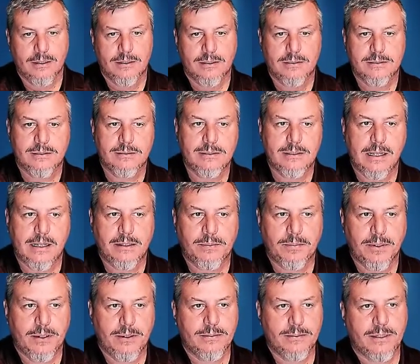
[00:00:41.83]
So now the
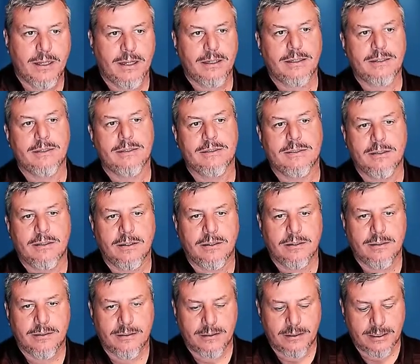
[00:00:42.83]
problem with that is
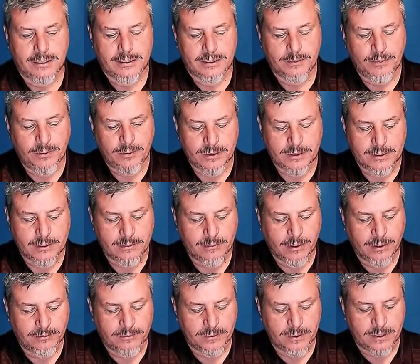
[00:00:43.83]
that supports
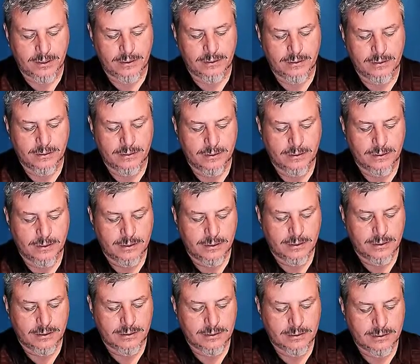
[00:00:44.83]
roughly
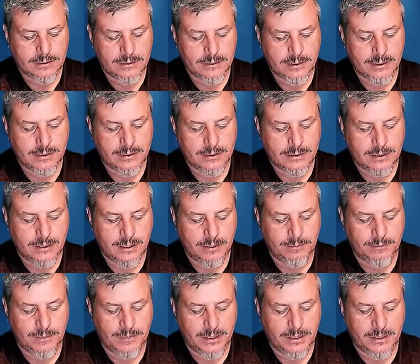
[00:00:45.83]

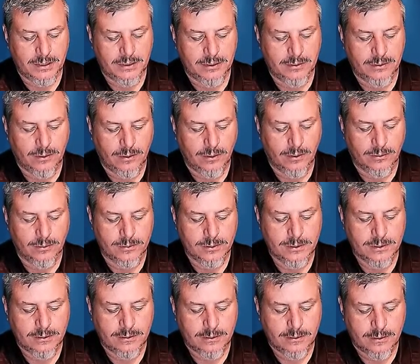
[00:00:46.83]
16 million
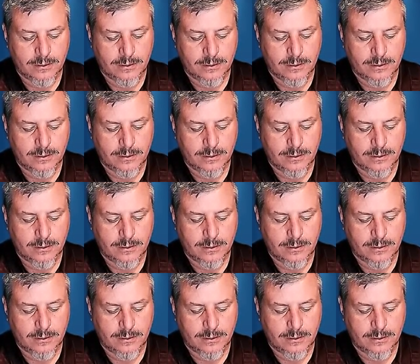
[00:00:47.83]
hosts.